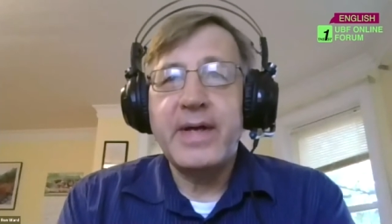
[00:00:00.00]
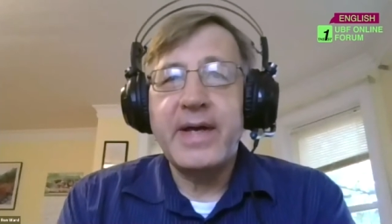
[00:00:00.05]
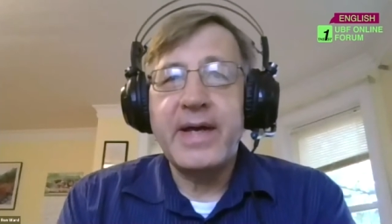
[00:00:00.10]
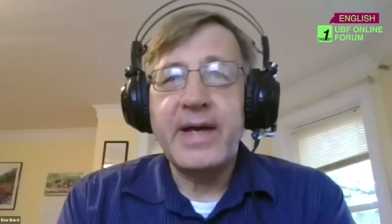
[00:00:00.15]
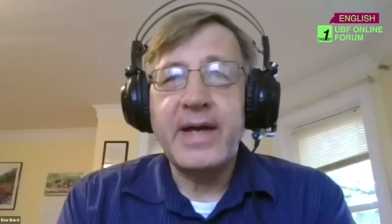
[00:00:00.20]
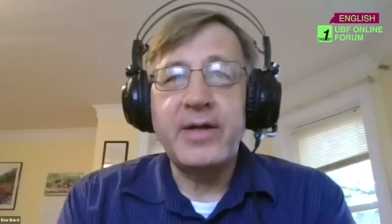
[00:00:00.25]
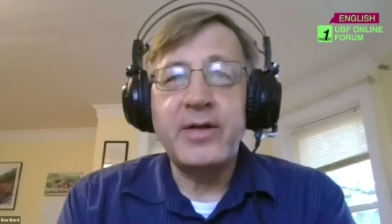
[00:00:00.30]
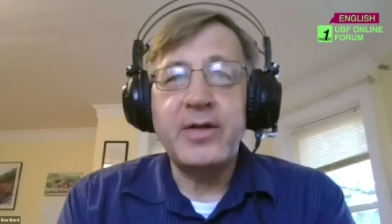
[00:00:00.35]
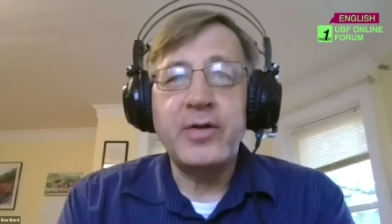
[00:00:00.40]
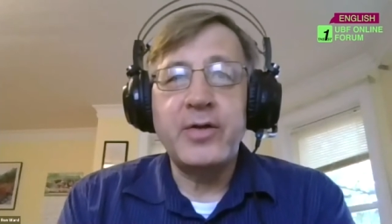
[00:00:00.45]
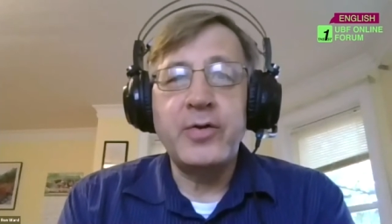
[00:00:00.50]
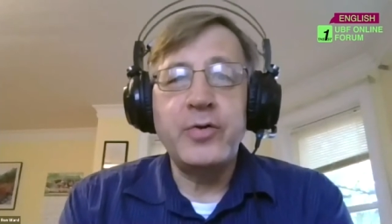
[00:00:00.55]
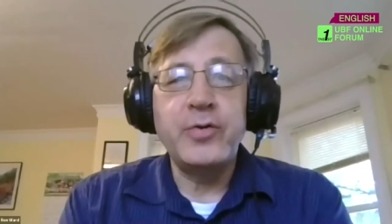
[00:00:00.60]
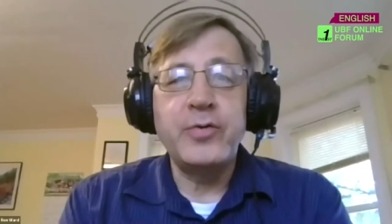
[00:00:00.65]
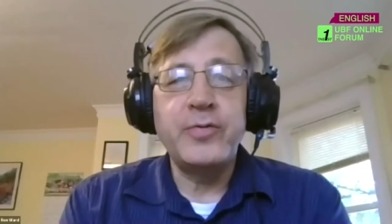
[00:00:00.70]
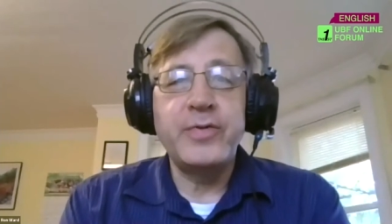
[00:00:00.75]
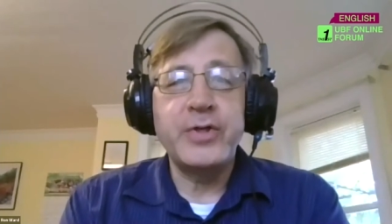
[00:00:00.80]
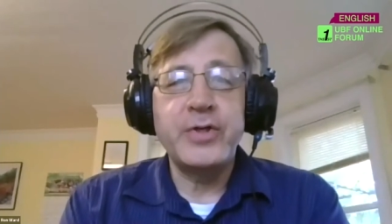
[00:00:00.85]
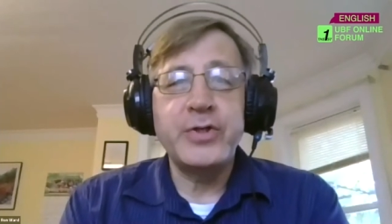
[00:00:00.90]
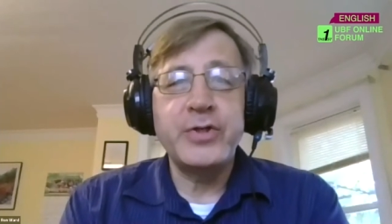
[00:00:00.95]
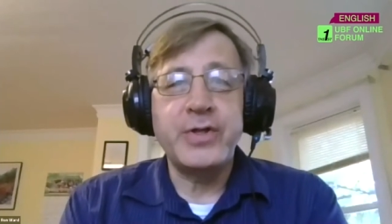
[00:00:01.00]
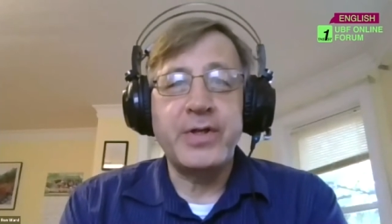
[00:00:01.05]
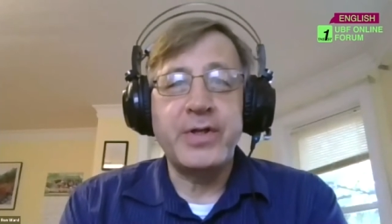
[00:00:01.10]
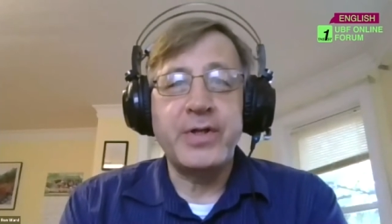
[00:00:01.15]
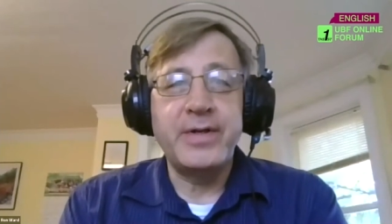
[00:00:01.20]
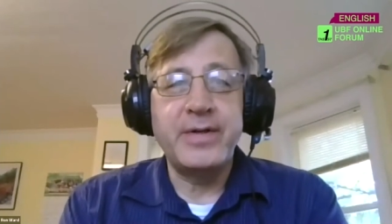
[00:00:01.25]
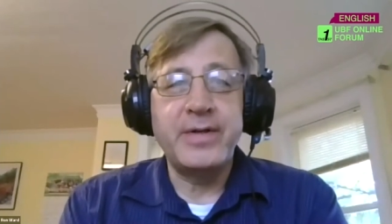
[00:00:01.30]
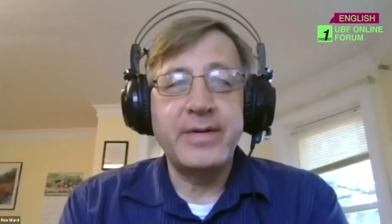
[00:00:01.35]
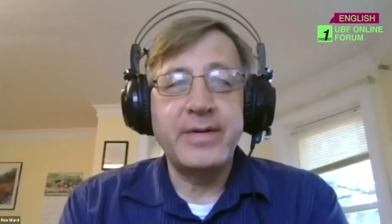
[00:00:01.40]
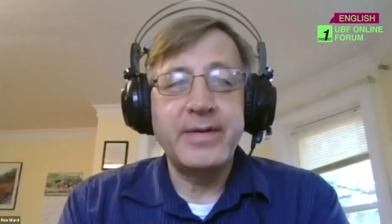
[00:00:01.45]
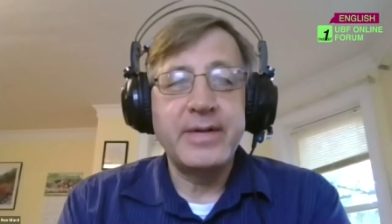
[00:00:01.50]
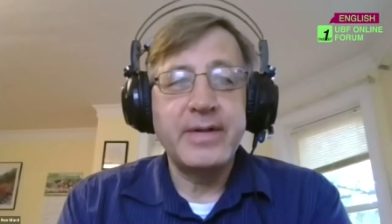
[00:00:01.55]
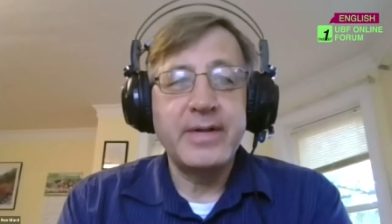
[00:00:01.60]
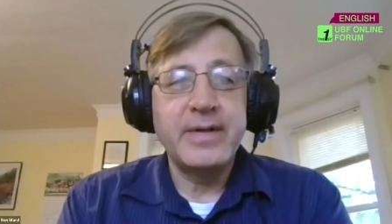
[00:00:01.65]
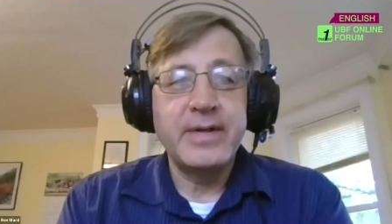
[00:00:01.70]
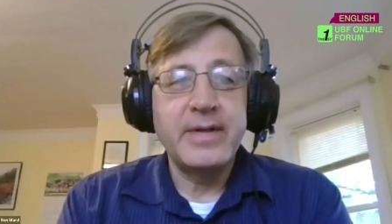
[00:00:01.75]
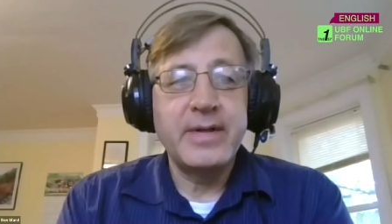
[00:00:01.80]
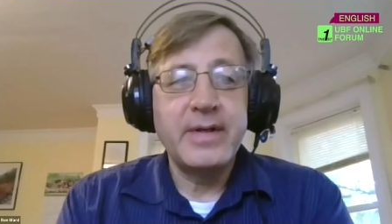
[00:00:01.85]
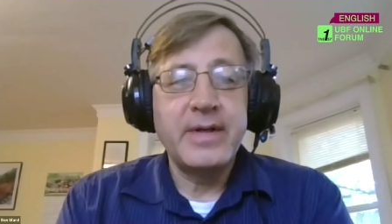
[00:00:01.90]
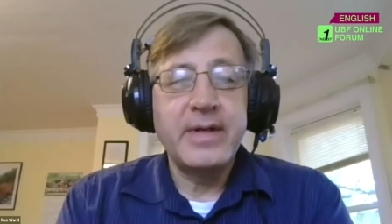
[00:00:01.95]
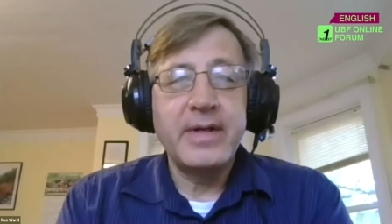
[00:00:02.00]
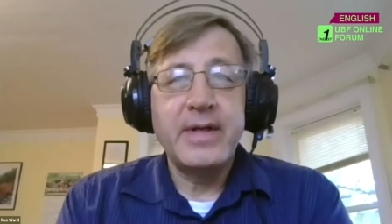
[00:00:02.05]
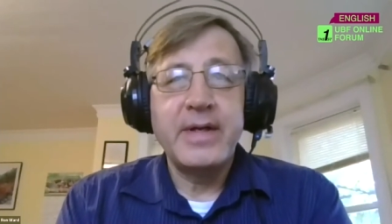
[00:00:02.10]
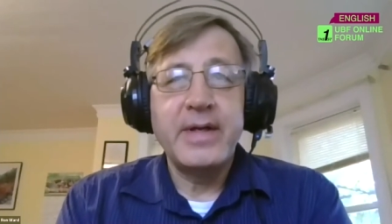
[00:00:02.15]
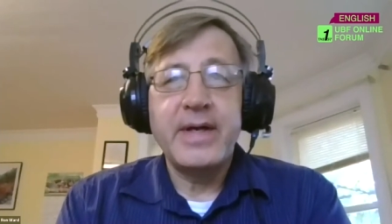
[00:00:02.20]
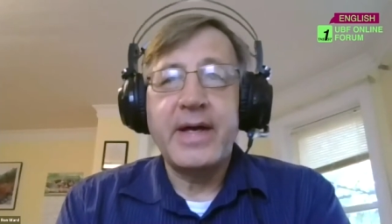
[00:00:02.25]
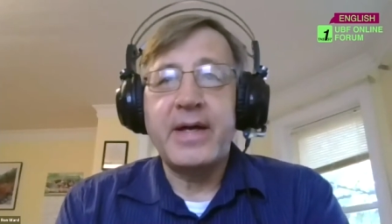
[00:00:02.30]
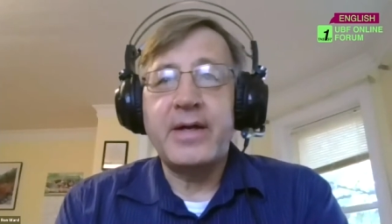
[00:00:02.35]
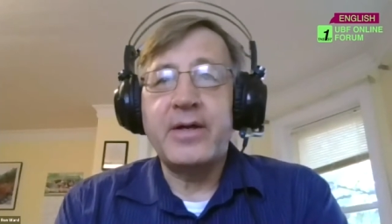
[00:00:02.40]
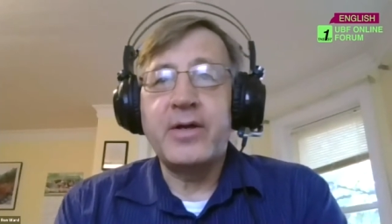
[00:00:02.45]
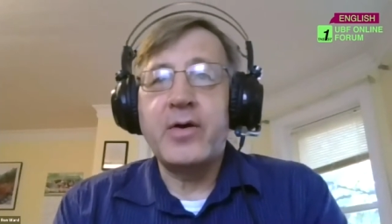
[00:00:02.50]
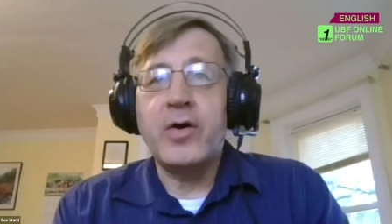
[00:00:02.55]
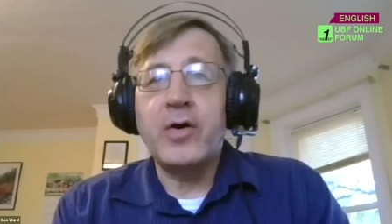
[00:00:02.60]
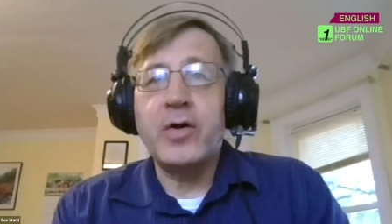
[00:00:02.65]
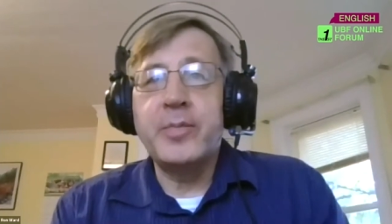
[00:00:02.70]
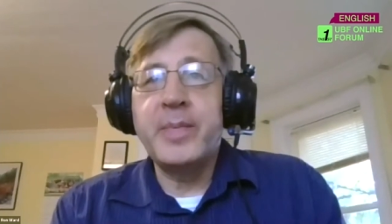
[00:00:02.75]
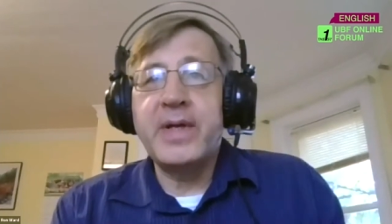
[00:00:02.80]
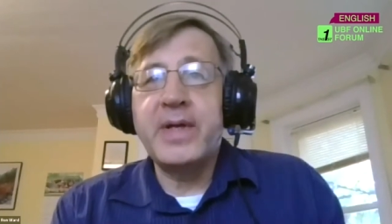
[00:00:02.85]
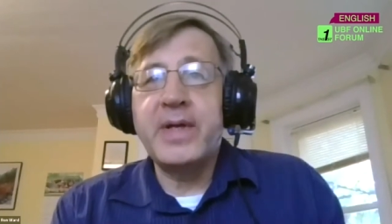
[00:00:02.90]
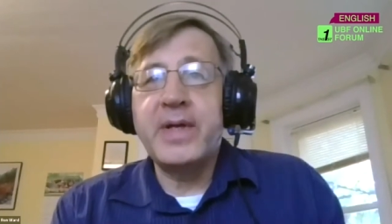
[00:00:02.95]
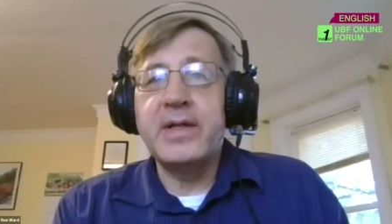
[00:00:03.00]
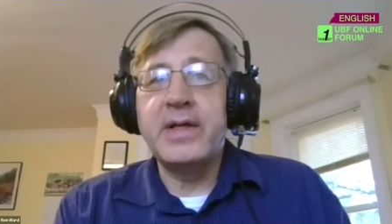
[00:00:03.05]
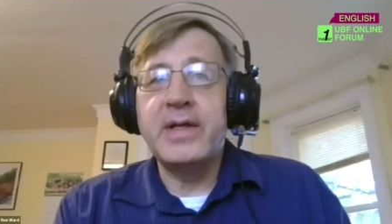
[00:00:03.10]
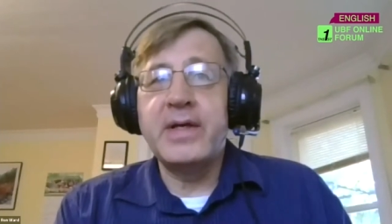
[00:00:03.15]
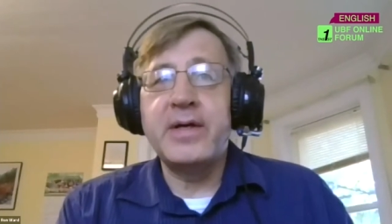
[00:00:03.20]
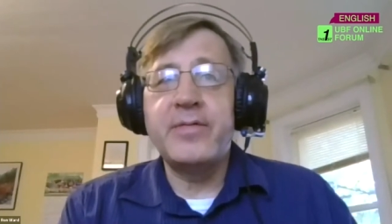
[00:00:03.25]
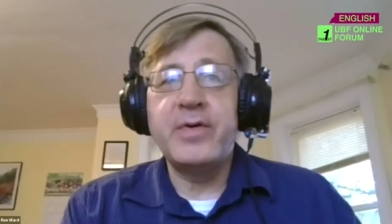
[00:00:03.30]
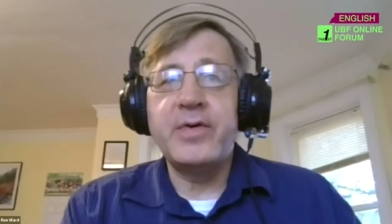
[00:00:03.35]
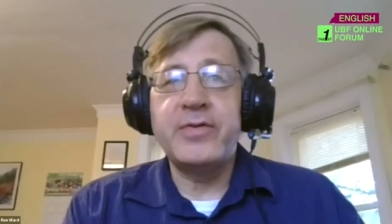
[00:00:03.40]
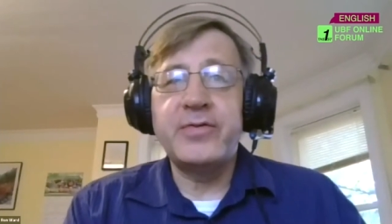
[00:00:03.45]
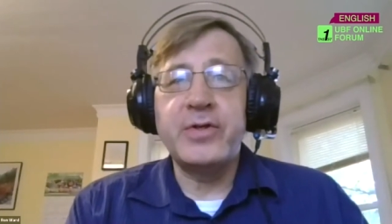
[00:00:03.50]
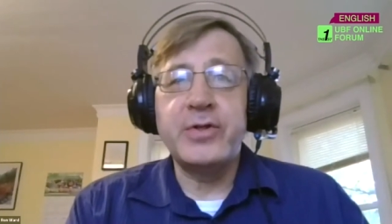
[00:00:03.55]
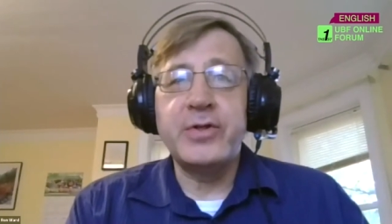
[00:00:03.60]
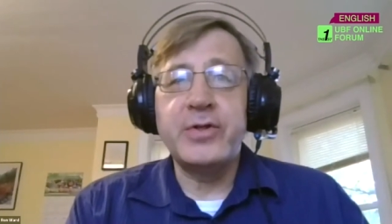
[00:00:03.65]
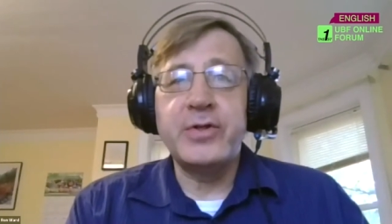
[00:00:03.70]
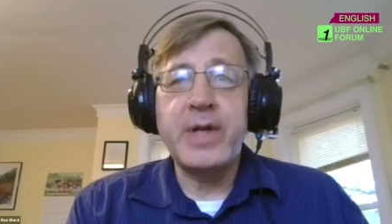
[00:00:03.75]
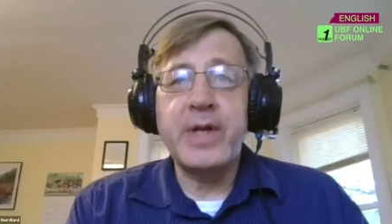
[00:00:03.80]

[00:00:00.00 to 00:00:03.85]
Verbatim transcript: and a new vision and called me to live as a